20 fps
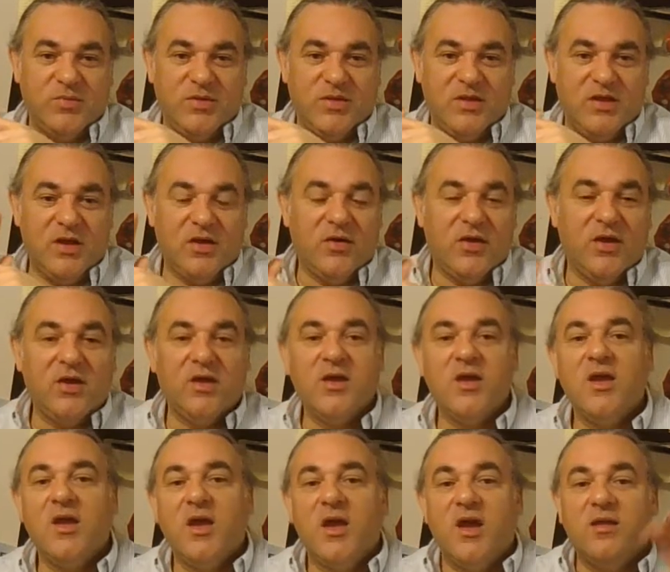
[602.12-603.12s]
the area.
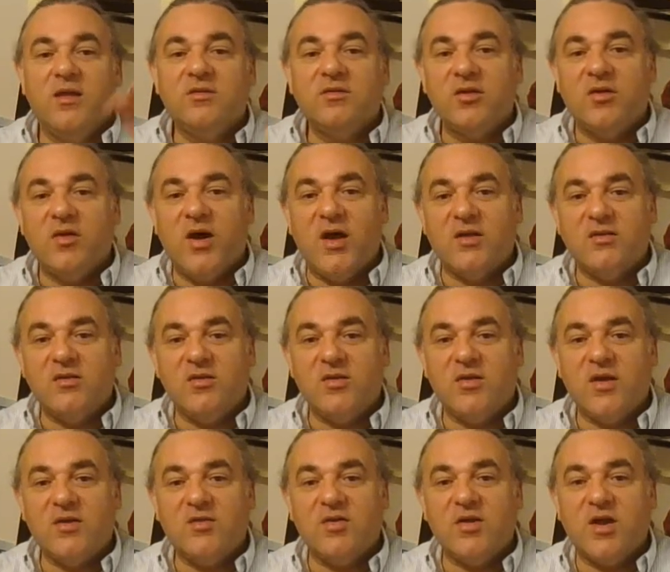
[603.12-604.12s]
And so as you're
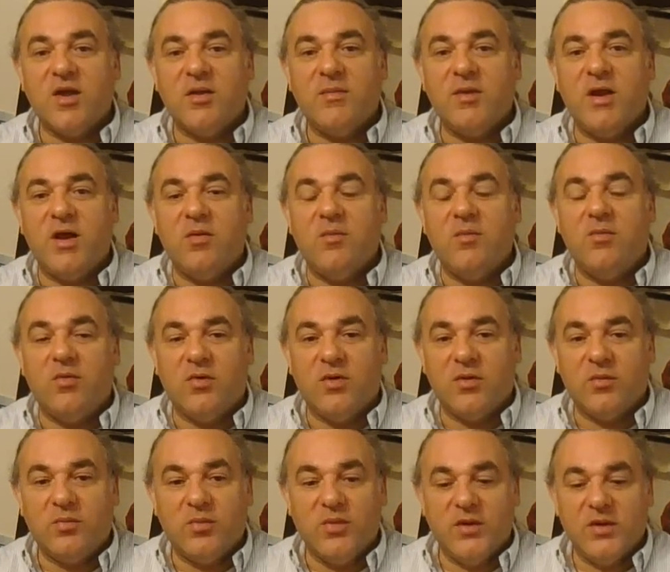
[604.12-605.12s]
actually coming out
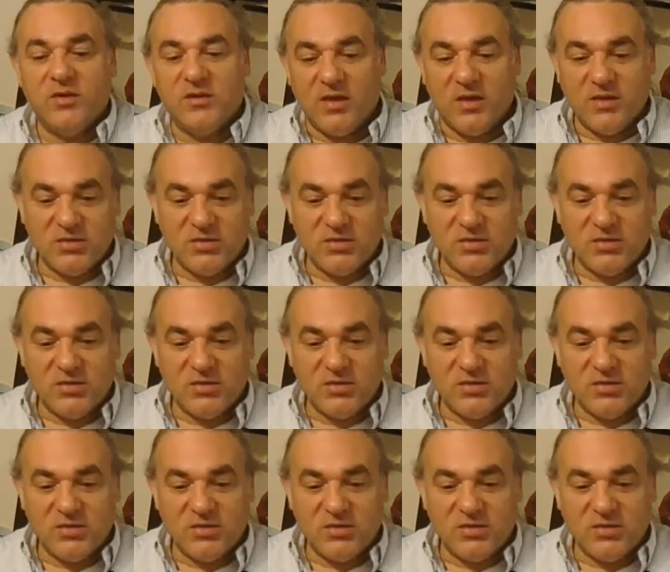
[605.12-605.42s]
more with uh,